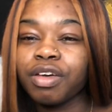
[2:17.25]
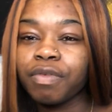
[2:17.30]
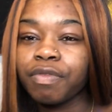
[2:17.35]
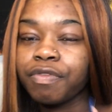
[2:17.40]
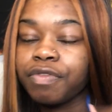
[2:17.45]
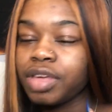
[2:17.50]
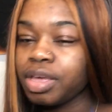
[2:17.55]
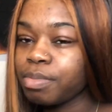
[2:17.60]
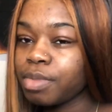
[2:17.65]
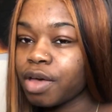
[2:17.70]

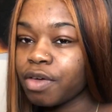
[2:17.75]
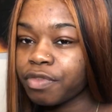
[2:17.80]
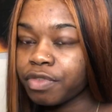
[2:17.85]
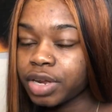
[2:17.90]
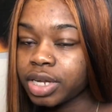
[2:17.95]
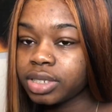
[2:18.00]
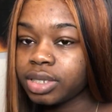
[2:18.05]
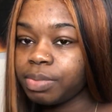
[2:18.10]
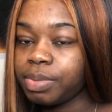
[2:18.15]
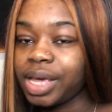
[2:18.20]
female
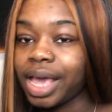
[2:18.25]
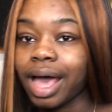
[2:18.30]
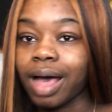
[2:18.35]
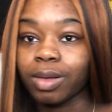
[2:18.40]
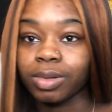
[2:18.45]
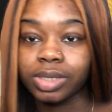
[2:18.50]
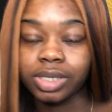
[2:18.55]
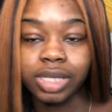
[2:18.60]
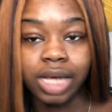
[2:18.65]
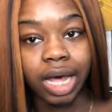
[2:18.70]
friend to be
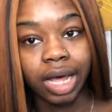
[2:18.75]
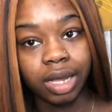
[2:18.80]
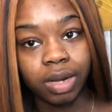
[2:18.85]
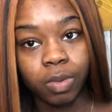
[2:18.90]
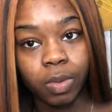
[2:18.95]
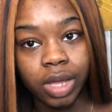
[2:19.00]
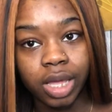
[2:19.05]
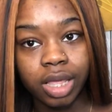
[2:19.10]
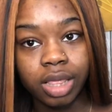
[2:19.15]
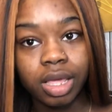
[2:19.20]
outside
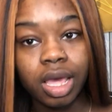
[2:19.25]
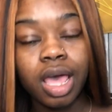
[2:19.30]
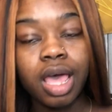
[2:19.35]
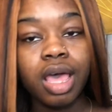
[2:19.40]
with